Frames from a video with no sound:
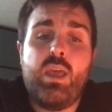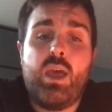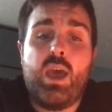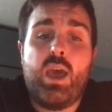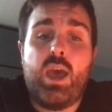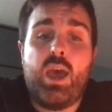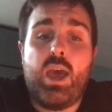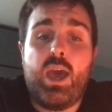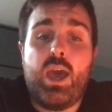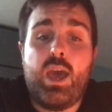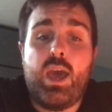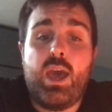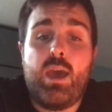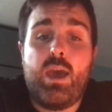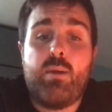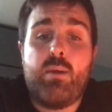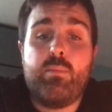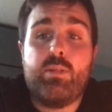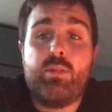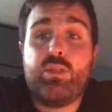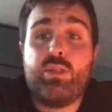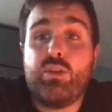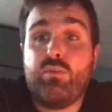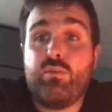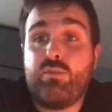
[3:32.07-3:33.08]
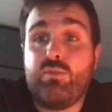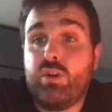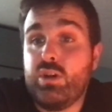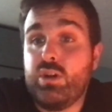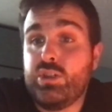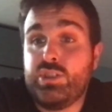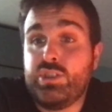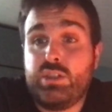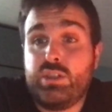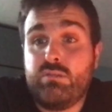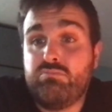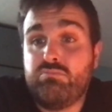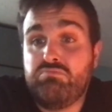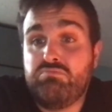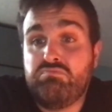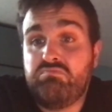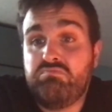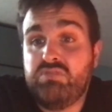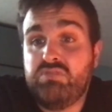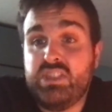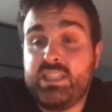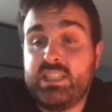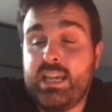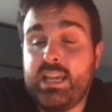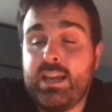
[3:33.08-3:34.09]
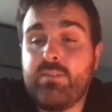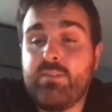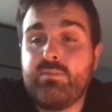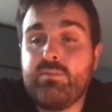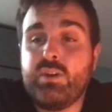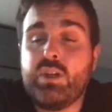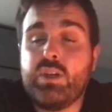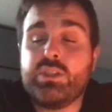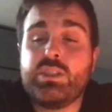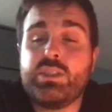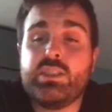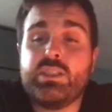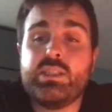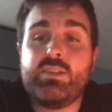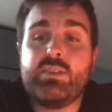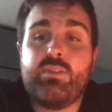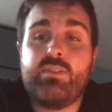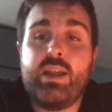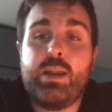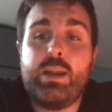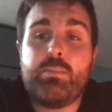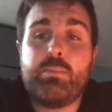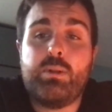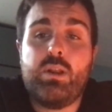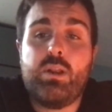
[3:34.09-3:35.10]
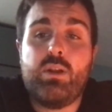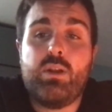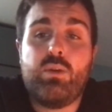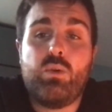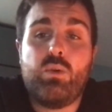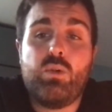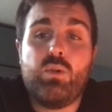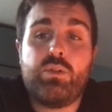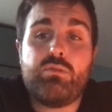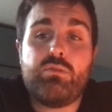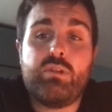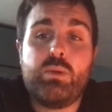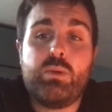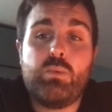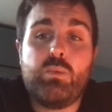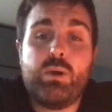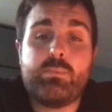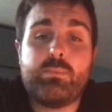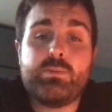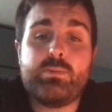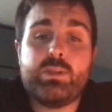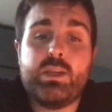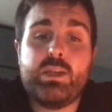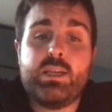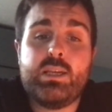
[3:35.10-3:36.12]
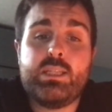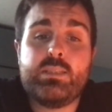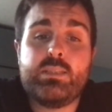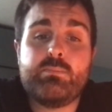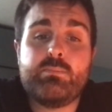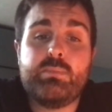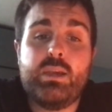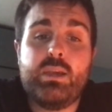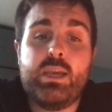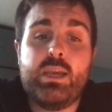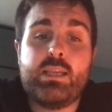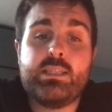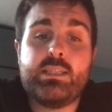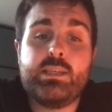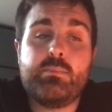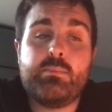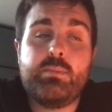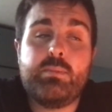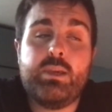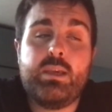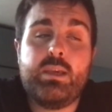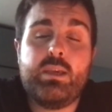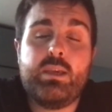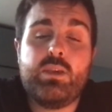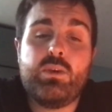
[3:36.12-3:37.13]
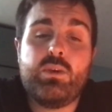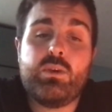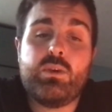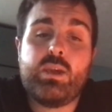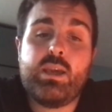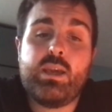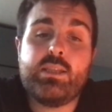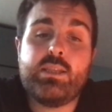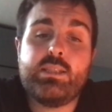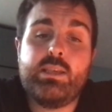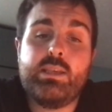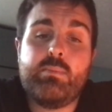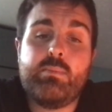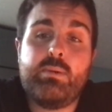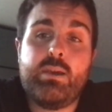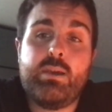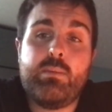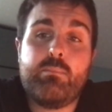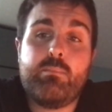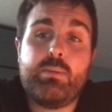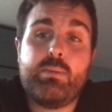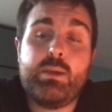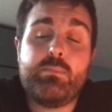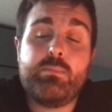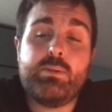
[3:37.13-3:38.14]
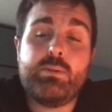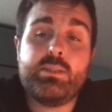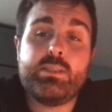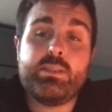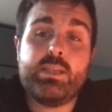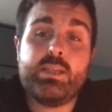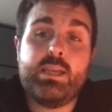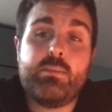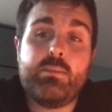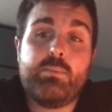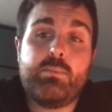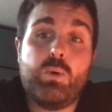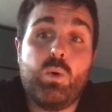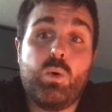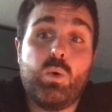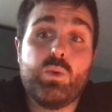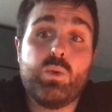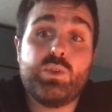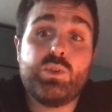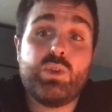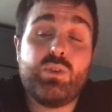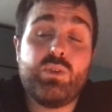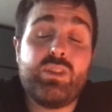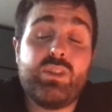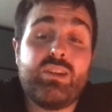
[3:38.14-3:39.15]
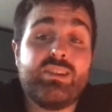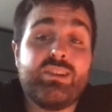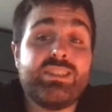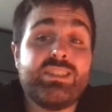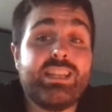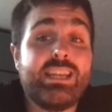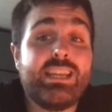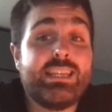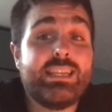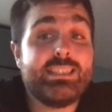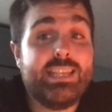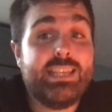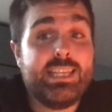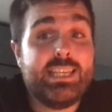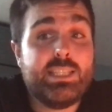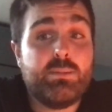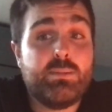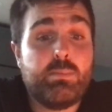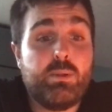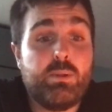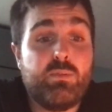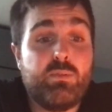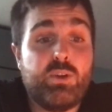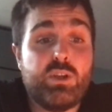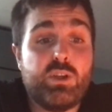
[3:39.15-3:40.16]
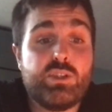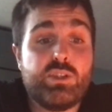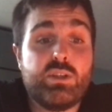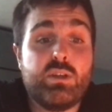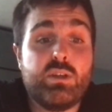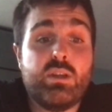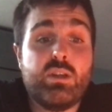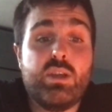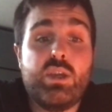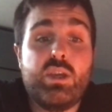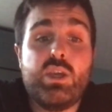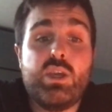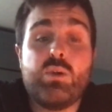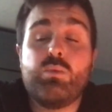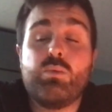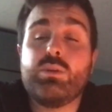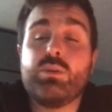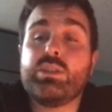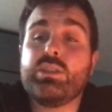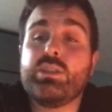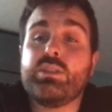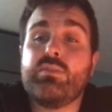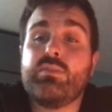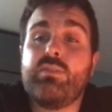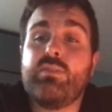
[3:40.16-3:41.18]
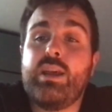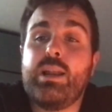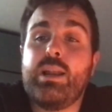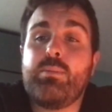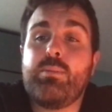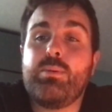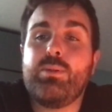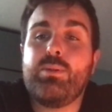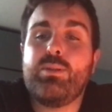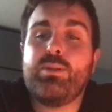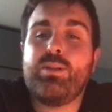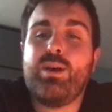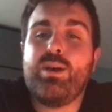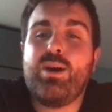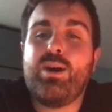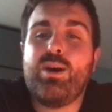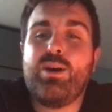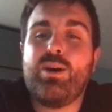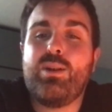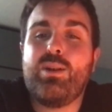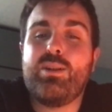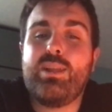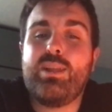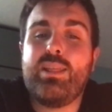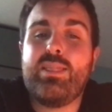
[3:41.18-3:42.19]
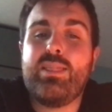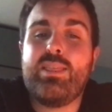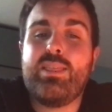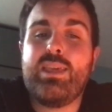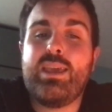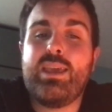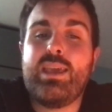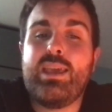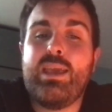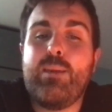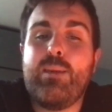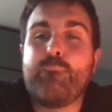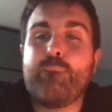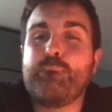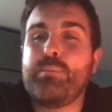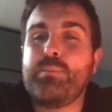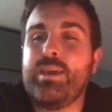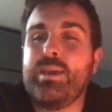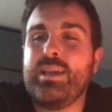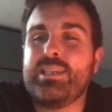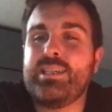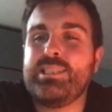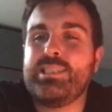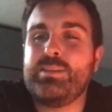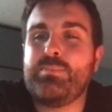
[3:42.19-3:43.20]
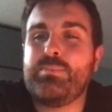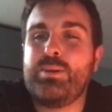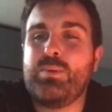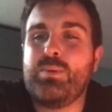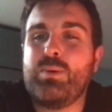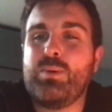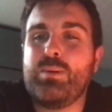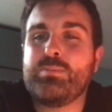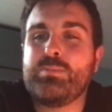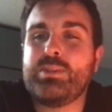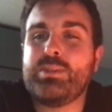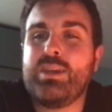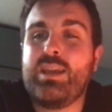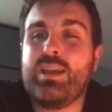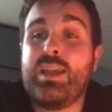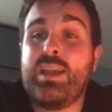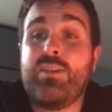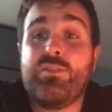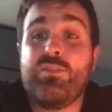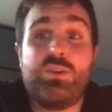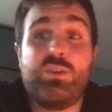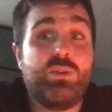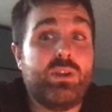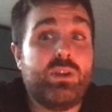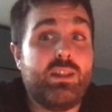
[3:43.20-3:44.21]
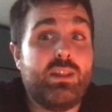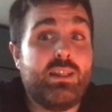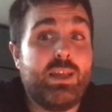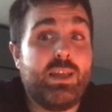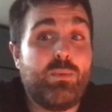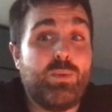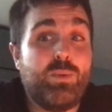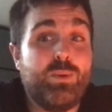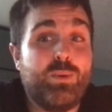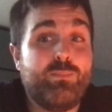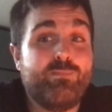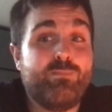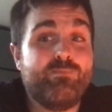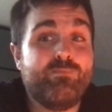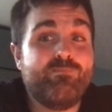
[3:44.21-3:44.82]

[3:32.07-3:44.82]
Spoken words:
The second version is available on all 3 websites, BACP, UKCP and BPC, but also there is an accessible version which is available on the BACP website if you need that one.